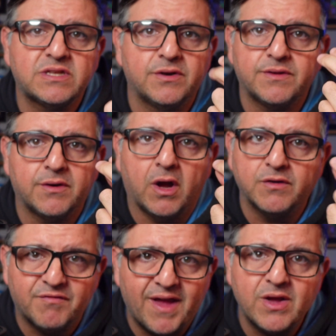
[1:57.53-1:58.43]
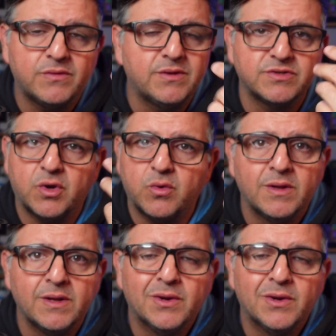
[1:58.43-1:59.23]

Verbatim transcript: They're they're unveiled. There's no